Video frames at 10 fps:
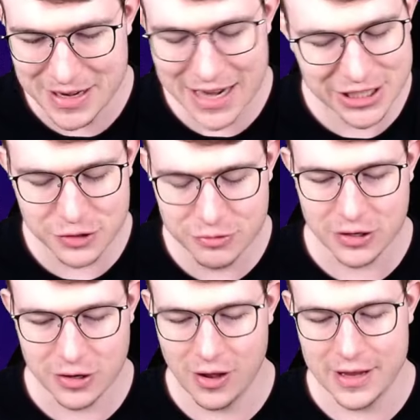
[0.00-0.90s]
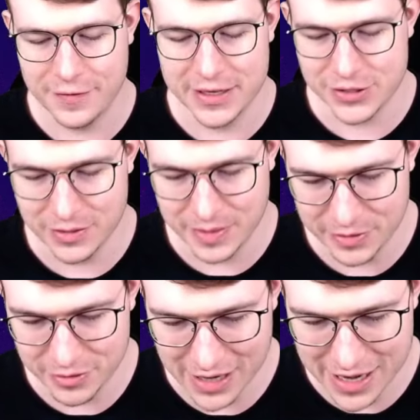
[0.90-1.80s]
just do the call, I think it's gonna be
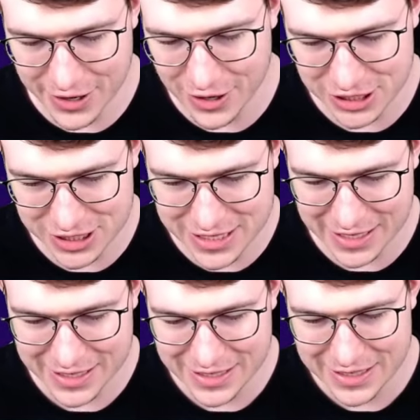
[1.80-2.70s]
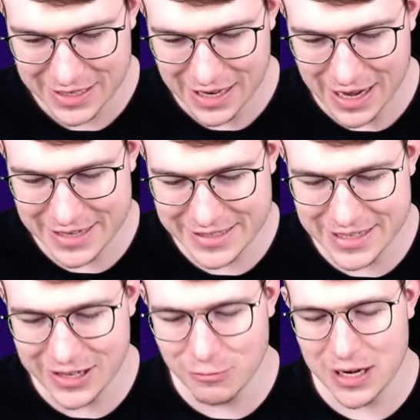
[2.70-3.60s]
broken. I don't know, I just like, I still
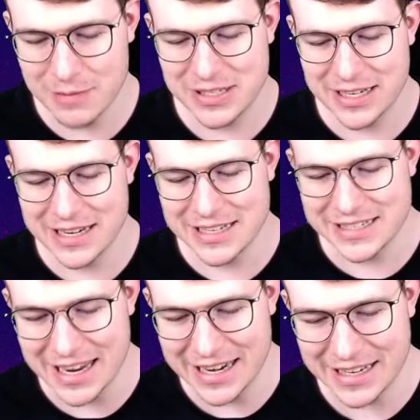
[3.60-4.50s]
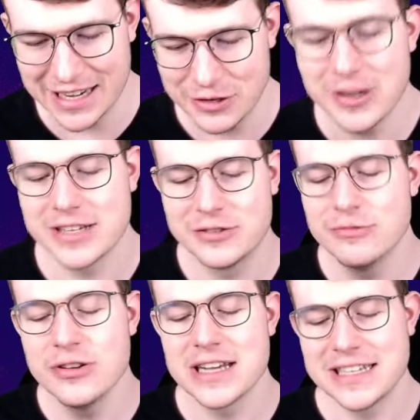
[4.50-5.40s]
don't 100% understand the card. Do
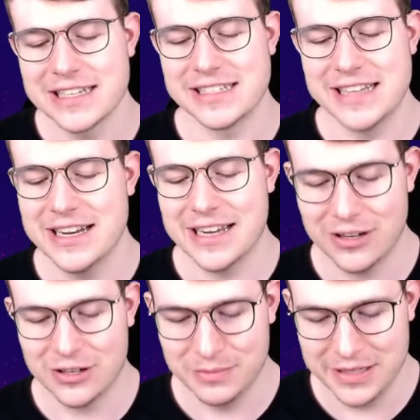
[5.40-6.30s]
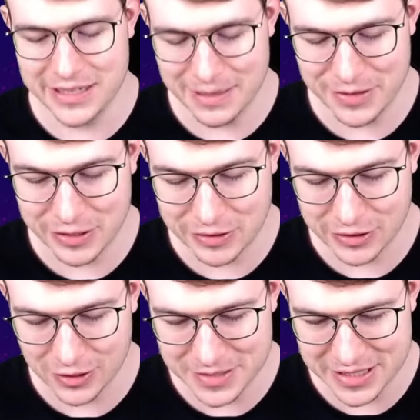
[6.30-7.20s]
you guys understand the card completely? Let me know in the
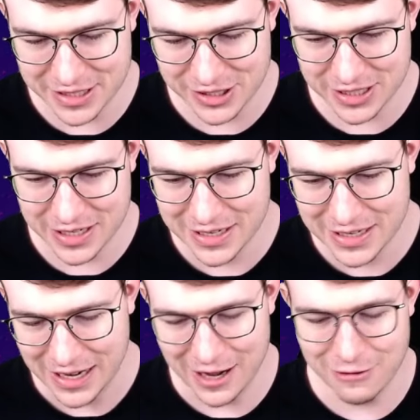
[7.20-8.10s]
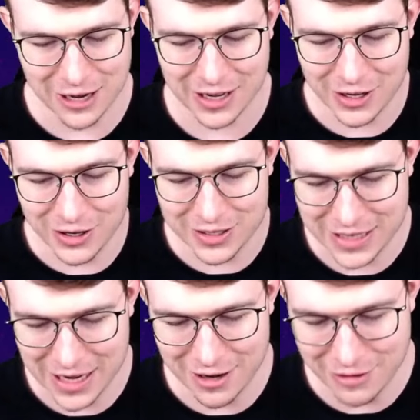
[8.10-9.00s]
comment section. I reckon not.
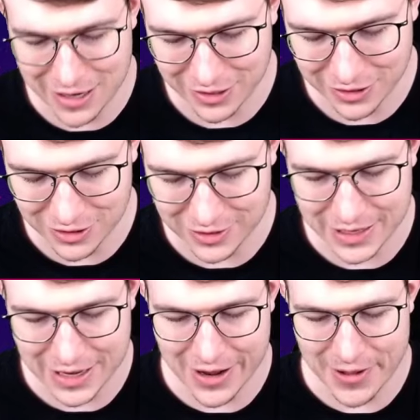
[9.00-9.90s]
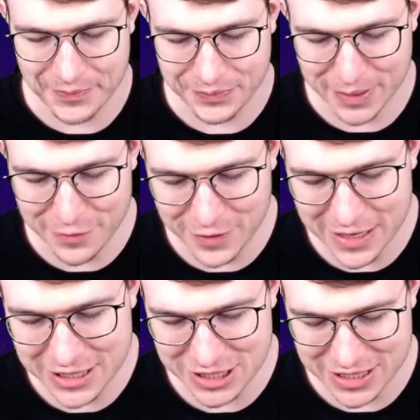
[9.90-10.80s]
But I feel
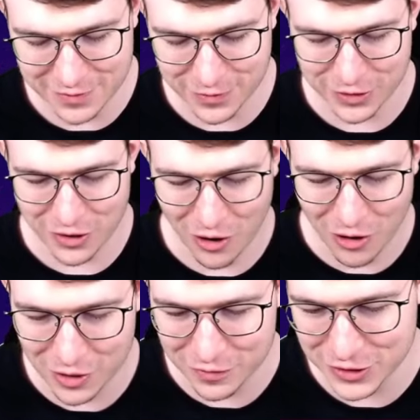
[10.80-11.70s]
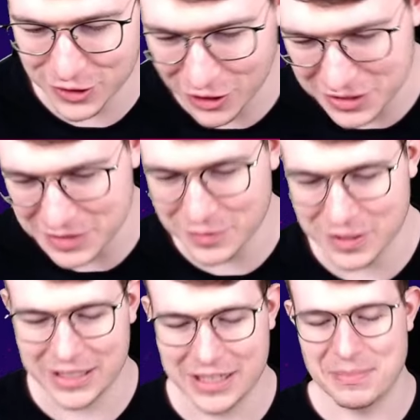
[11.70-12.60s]
like just like for the call, for the content, for the
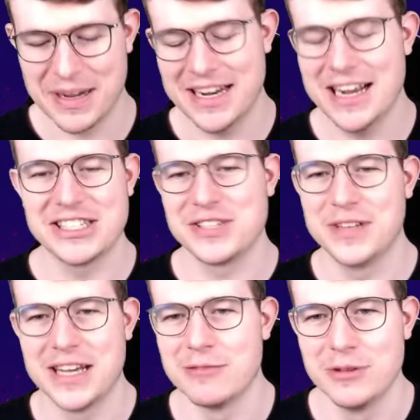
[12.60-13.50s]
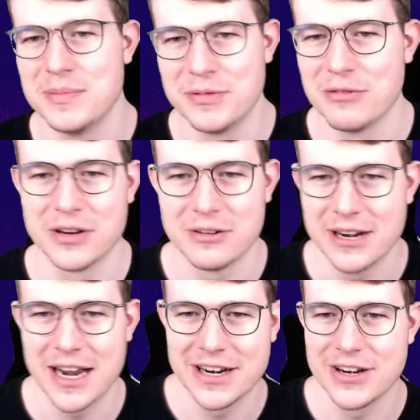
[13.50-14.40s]
clickbait, I just feel like it will be broken
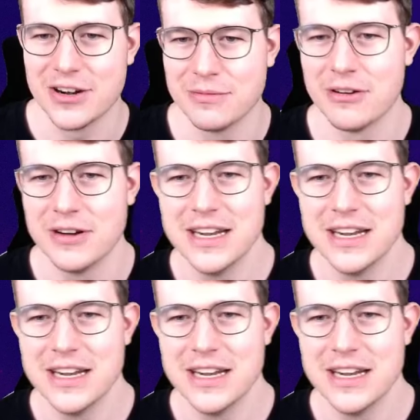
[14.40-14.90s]
away. I don't know, bro.